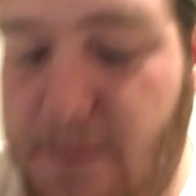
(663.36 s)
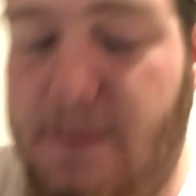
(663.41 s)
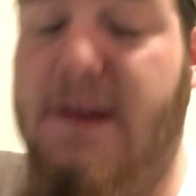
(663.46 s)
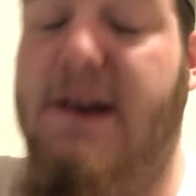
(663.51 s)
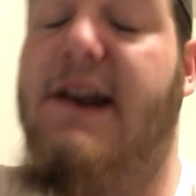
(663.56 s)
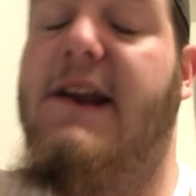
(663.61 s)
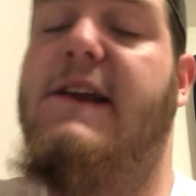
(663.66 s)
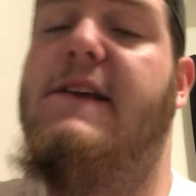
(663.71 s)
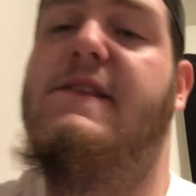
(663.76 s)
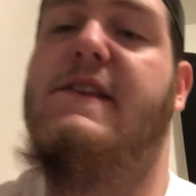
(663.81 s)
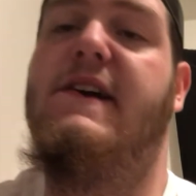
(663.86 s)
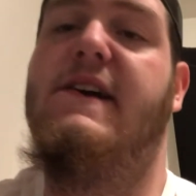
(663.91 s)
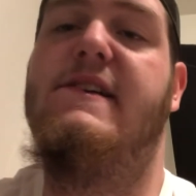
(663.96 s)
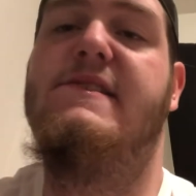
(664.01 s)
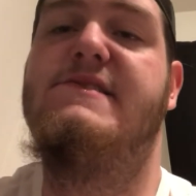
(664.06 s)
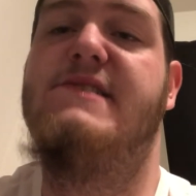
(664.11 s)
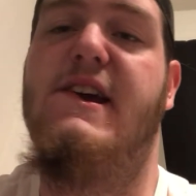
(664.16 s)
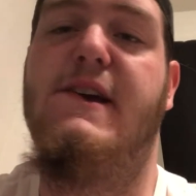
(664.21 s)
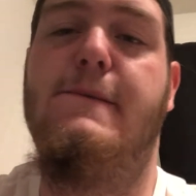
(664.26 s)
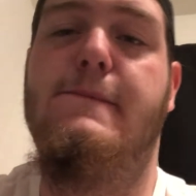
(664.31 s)
than anything.
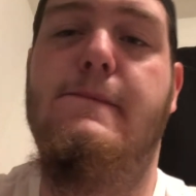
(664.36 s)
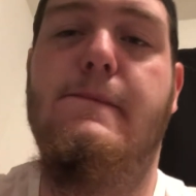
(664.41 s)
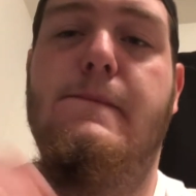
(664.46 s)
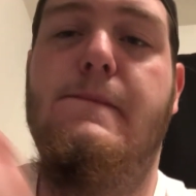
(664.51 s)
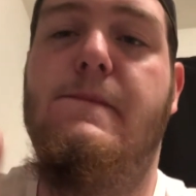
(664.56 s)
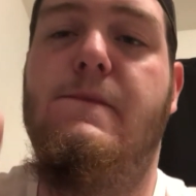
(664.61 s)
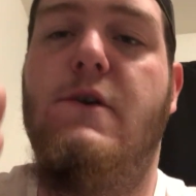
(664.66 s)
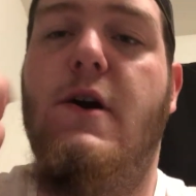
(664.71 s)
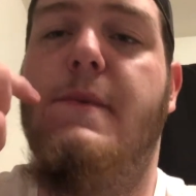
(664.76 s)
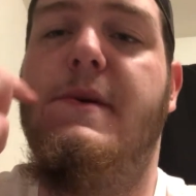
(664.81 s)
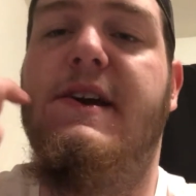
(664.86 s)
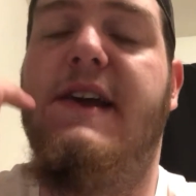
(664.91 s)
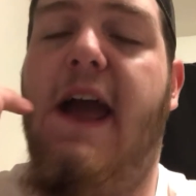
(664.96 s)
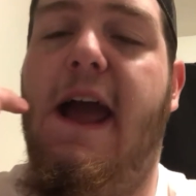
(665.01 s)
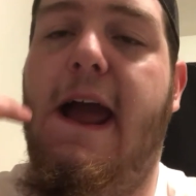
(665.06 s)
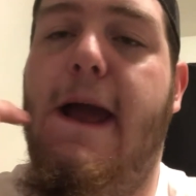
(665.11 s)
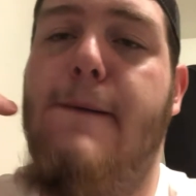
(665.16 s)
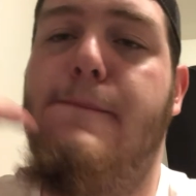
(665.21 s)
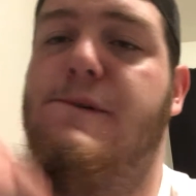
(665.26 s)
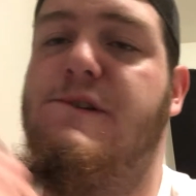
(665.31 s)
It's like rubbing
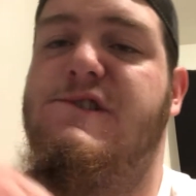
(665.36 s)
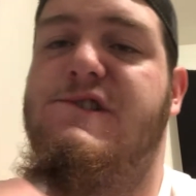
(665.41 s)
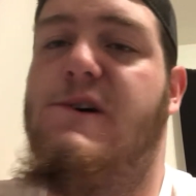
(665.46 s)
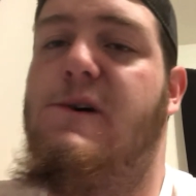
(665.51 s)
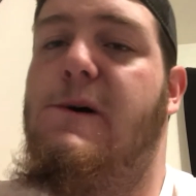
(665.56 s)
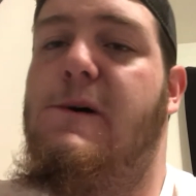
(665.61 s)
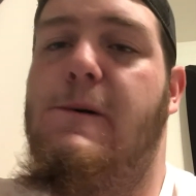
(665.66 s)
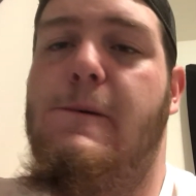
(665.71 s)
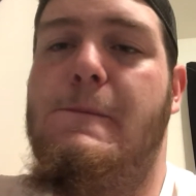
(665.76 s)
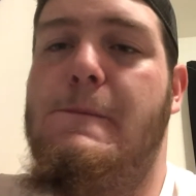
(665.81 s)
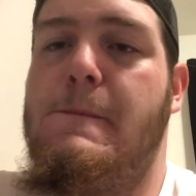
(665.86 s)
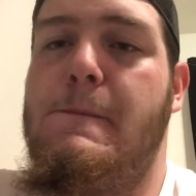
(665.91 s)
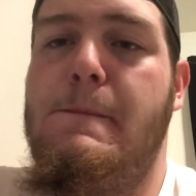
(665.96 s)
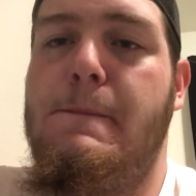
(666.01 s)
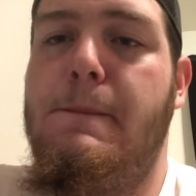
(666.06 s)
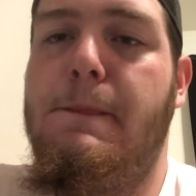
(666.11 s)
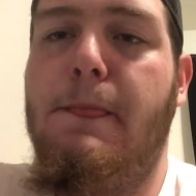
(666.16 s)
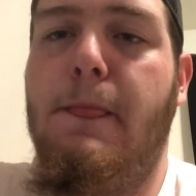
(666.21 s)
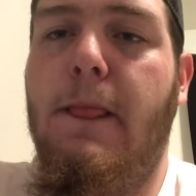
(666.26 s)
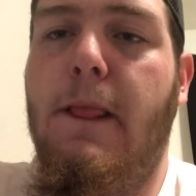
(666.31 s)
Ambisol
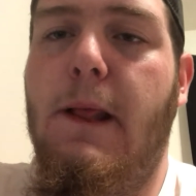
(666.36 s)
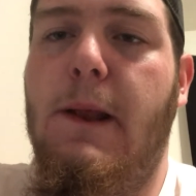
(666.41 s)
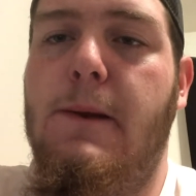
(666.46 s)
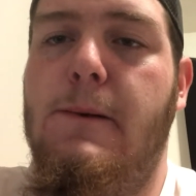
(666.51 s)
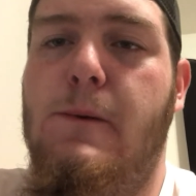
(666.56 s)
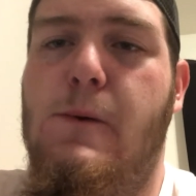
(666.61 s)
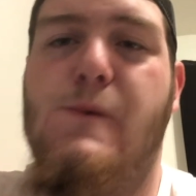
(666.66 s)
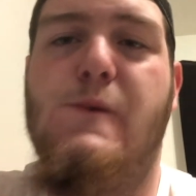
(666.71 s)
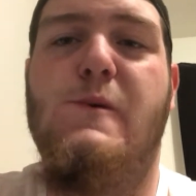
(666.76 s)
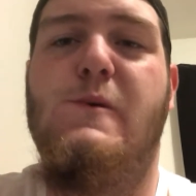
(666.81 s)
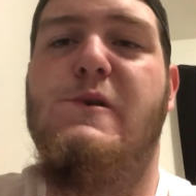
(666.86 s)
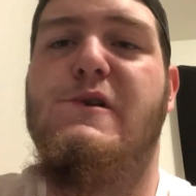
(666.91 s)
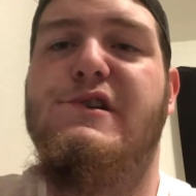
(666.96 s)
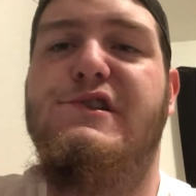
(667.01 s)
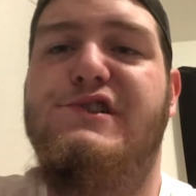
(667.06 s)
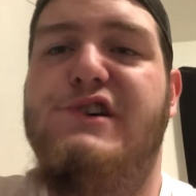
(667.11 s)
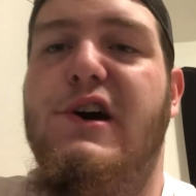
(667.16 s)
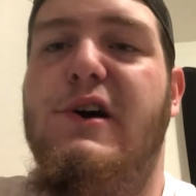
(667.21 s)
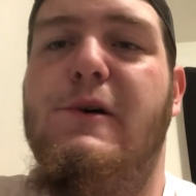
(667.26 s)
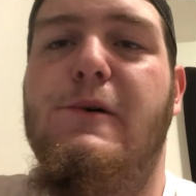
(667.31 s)
or
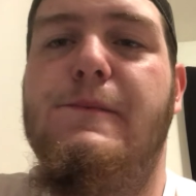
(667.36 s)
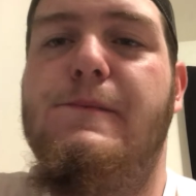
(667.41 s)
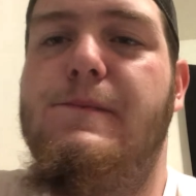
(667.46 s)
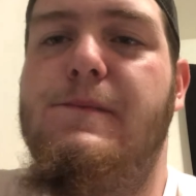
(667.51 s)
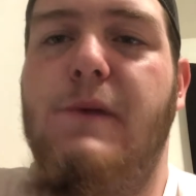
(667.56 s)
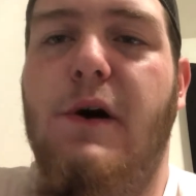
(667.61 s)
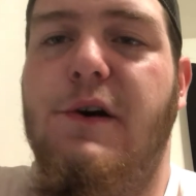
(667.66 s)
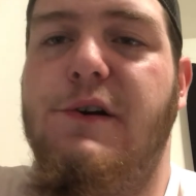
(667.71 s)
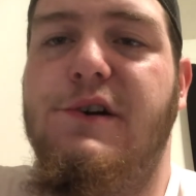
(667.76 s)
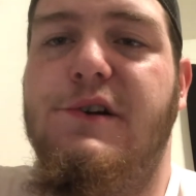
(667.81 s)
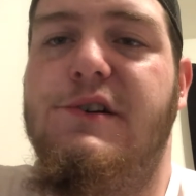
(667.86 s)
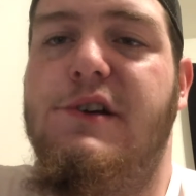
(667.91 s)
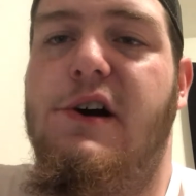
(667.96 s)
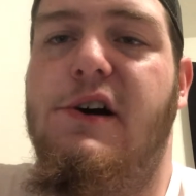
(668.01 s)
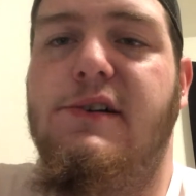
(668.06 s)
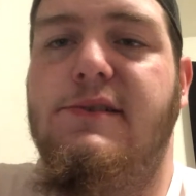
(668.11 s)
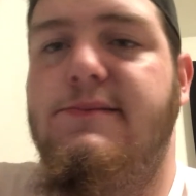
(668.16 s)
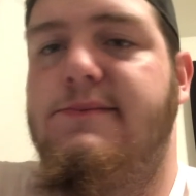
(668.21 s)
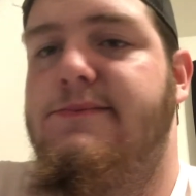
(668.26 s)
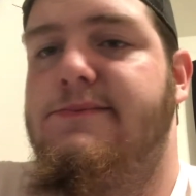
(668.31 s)
Orajel on your
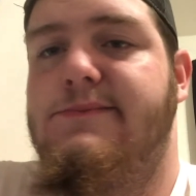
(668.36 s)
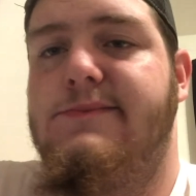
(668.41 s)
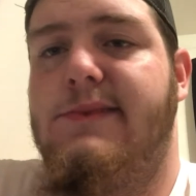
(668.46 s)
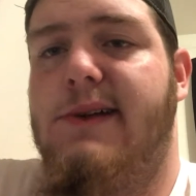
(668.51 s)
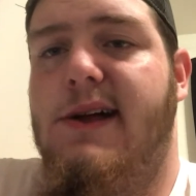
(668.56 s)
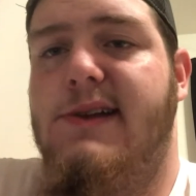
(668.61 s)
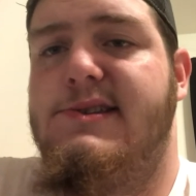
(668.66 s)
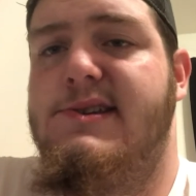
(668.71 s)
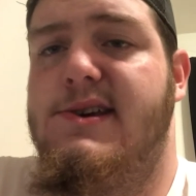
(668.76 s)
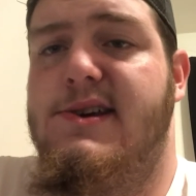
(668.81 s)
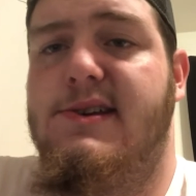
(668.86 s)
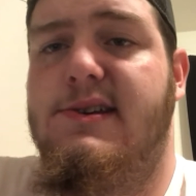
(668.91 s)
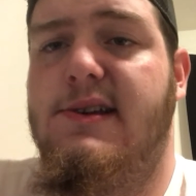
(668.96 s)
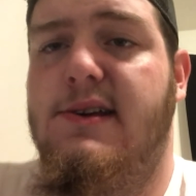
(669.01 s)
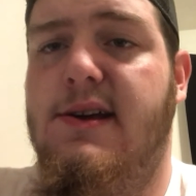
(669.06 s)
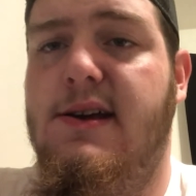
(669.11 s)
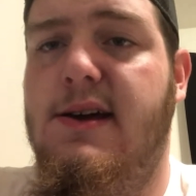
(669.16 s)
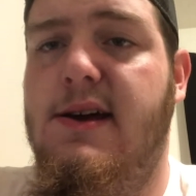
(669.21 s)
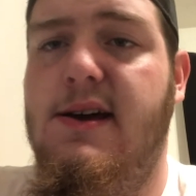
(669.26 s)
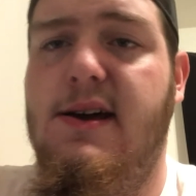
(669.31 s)
tongue. That's it.
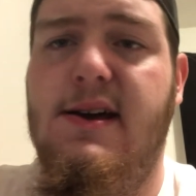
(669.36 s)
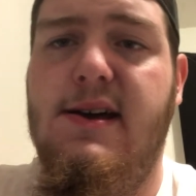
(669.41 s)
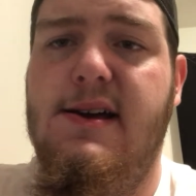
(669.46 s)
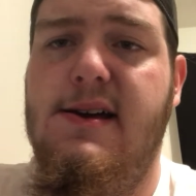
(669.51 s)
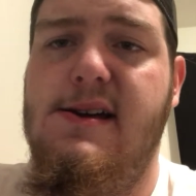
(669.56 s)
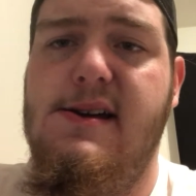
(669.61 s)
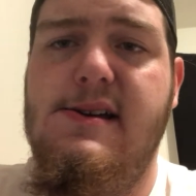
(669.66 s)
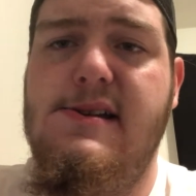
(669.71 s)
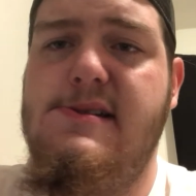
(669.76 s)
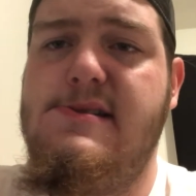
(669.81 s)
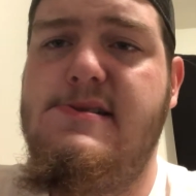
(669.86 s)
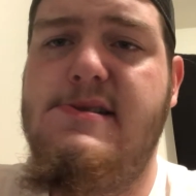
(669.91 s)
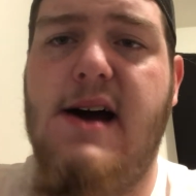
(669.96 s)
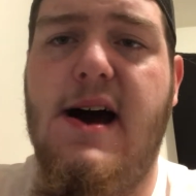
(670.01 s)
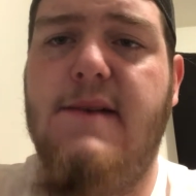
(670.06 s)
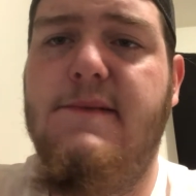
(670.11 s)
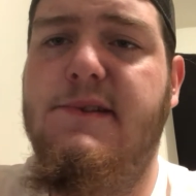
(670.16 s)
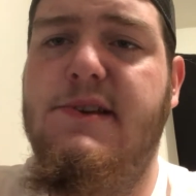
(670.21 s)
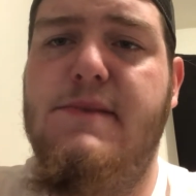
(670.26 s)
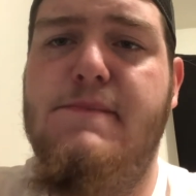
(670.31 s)

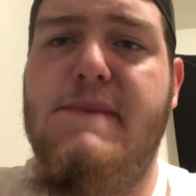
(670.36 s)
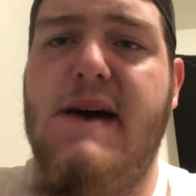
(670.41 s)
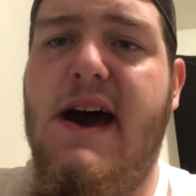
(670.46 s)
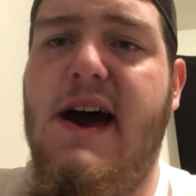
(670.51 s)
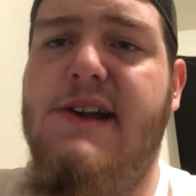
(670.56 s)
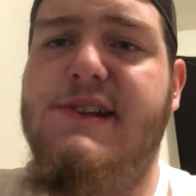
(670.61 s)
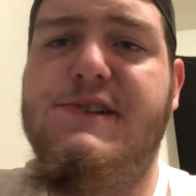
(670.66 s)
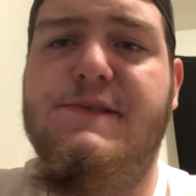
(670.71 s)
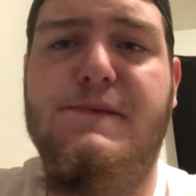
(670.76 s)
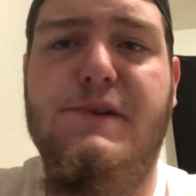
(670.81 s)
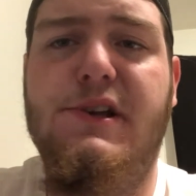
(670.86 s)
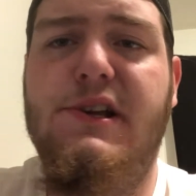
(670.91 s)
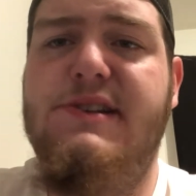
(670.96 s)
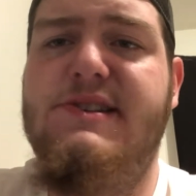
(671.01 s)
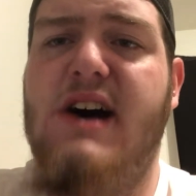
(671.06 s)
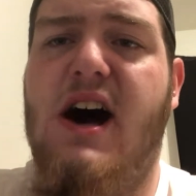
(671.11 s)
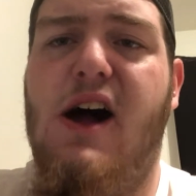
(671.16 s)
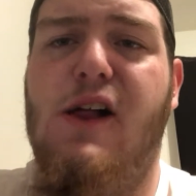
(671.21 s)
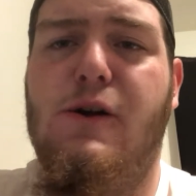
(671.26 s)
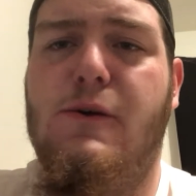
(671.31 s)
Not really bad. It's really
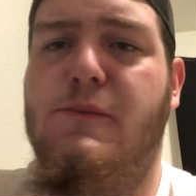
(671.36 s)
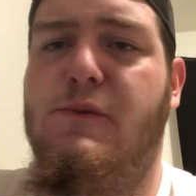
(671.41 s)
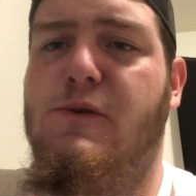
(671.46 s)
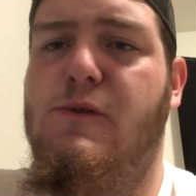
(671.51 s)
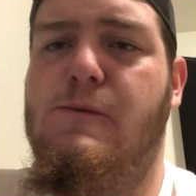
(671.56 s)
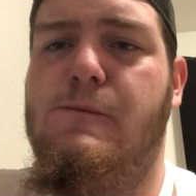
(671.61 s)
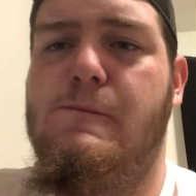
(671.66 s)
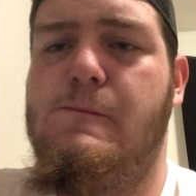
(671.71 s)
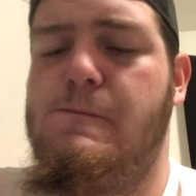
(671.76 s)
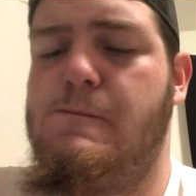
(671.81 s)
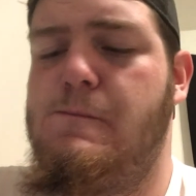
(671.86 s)
tolerable.